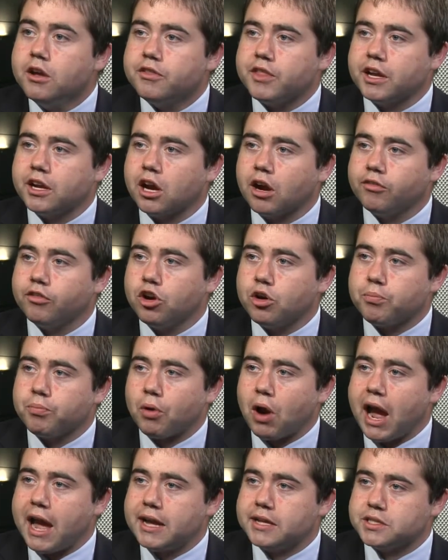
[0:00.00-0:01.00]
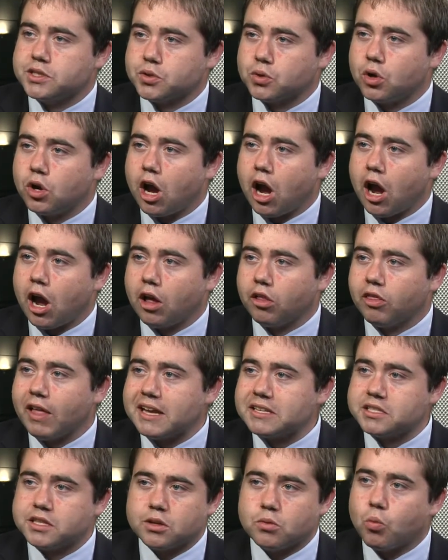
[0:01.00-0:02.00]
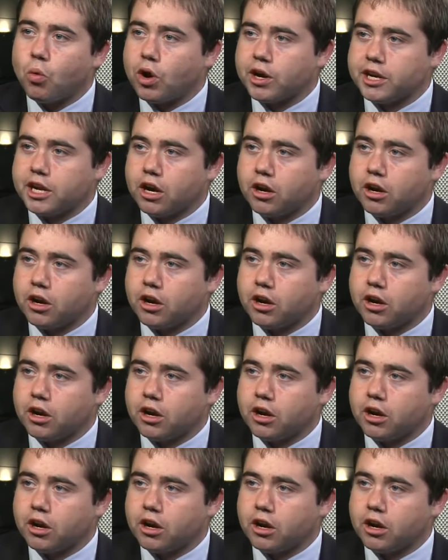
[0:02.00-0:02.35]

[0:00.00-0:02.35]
than Governor Bryant's less than 1